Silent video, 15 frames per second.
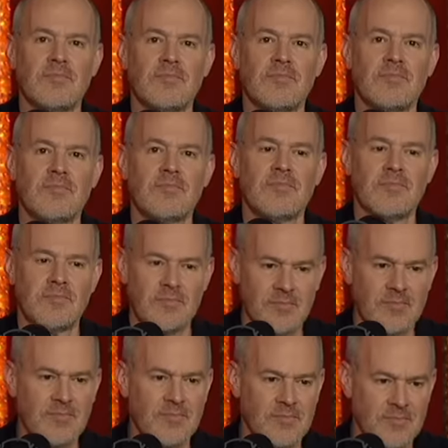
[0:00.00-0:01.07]

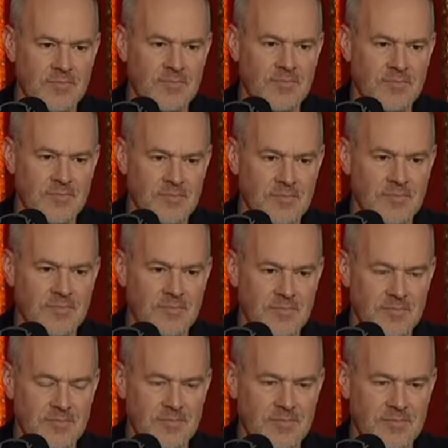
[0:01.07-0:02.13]

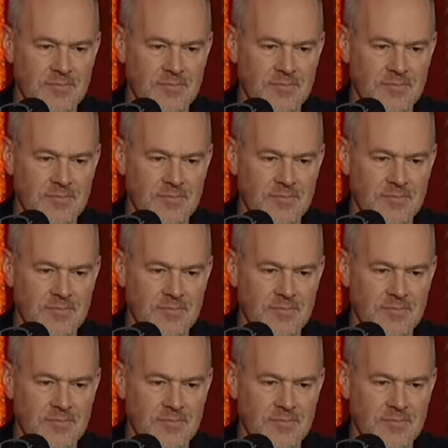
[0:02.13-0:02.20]
[no speech]